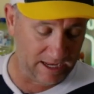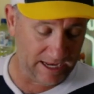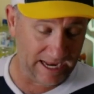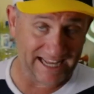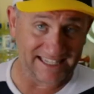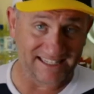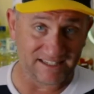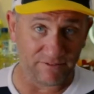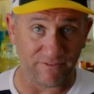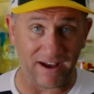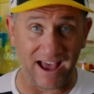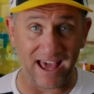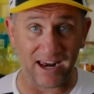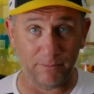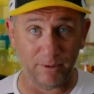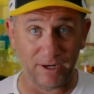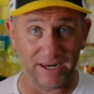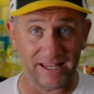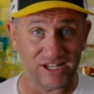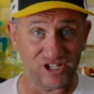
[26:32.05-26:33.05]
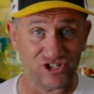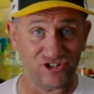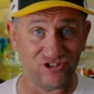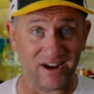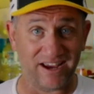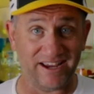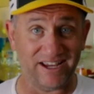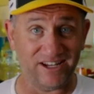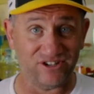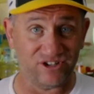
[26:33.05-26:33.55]
It's available in
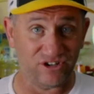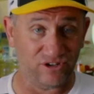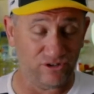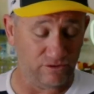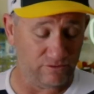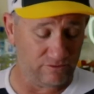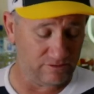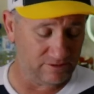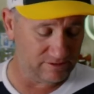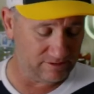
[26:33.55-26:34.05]
Australia too.